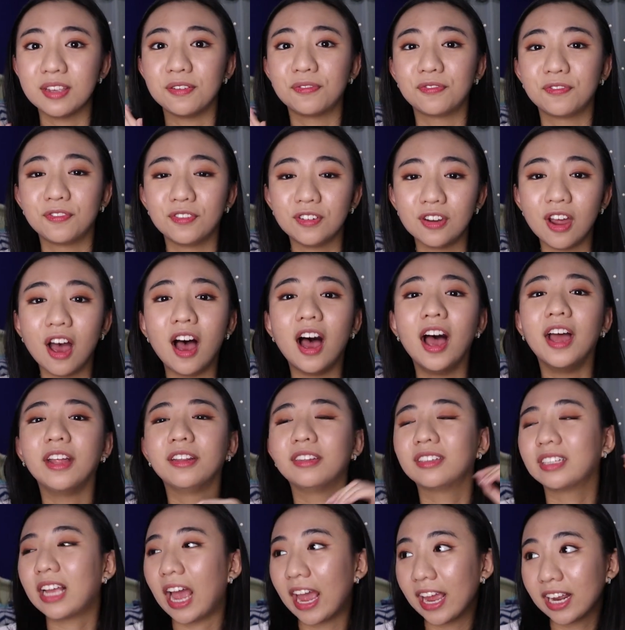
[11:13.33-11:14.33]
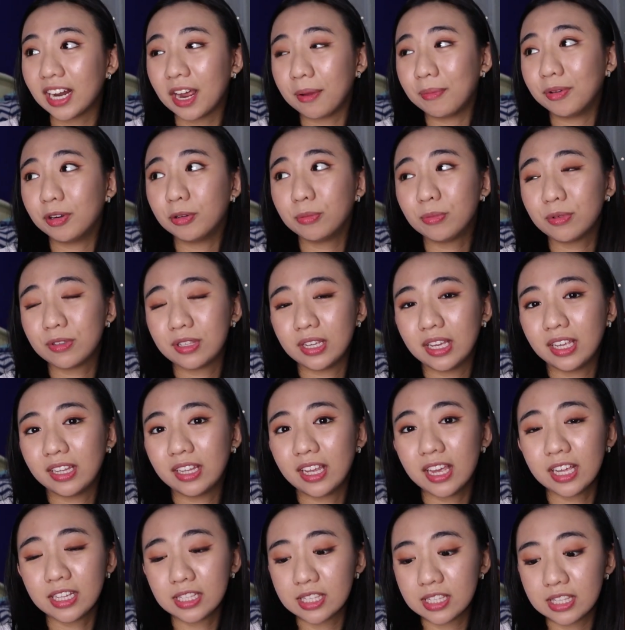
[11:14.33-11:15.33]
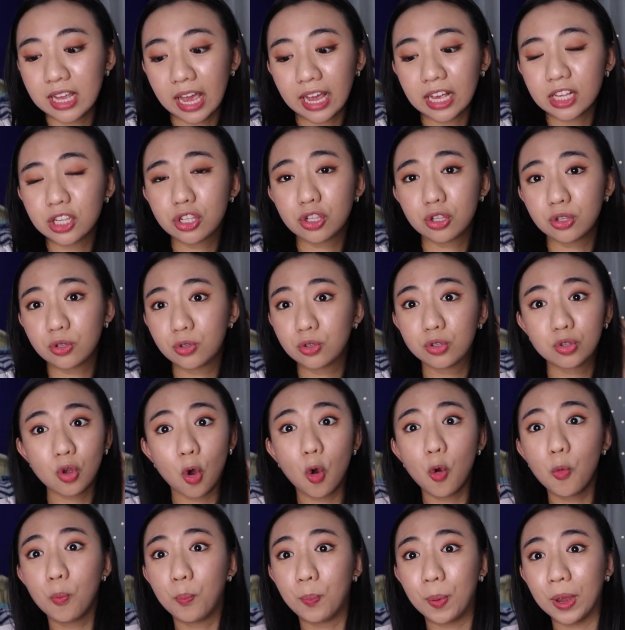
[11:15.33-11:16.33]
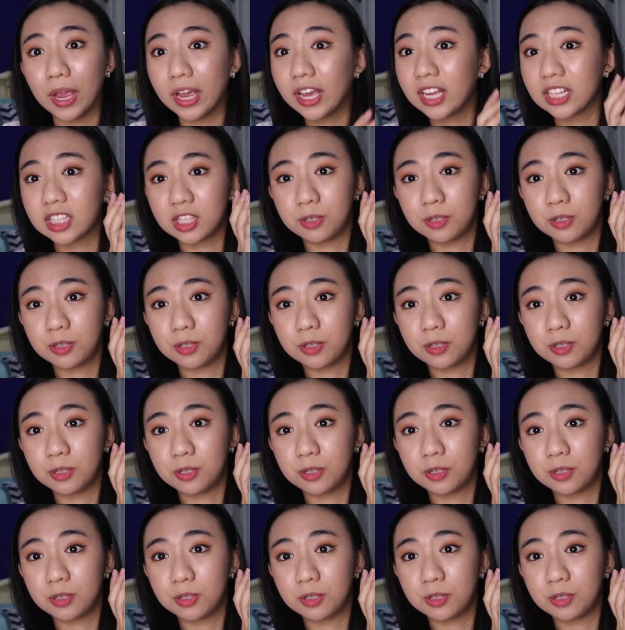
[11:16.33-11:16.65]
If not, kaya namin ubusin. It's like so big.